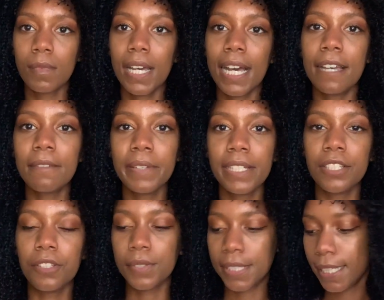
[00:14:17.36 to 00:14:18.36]
I've been
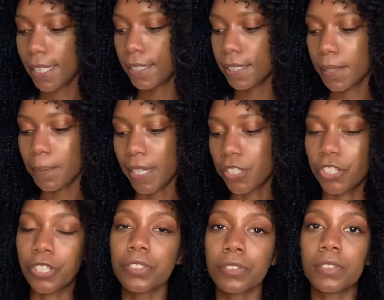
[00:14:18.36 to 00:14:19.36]
using my
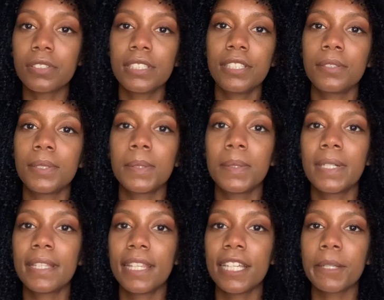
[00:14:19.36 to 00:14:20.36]
journal to
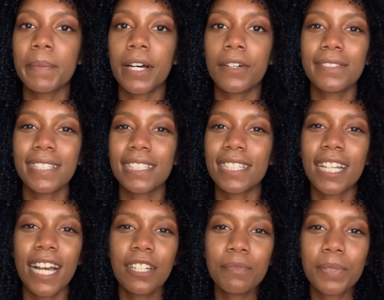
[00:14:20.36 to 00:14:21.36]
think about like the
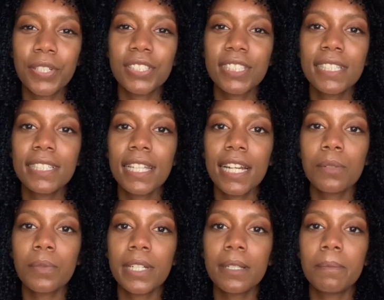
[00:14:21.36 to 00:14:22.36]
kind of person that I
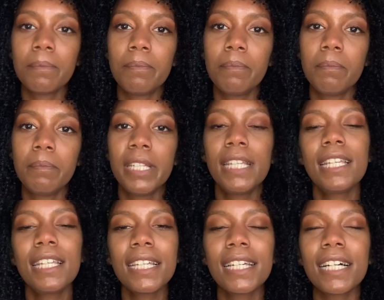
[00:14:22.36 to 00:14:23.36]
want to
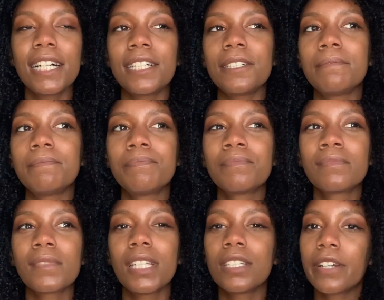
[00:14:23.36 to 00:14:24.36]
be
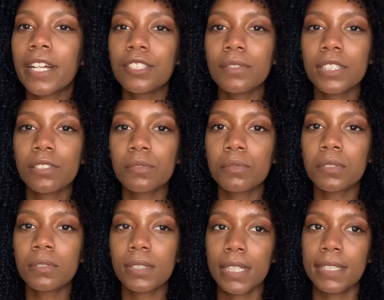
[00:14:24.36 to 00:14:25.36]
in graduate
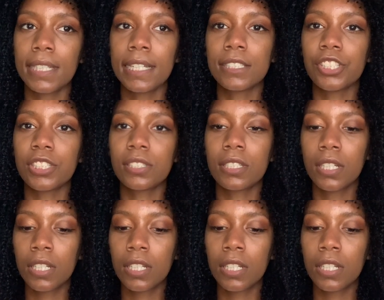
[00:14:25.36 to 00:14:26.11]
school, and like just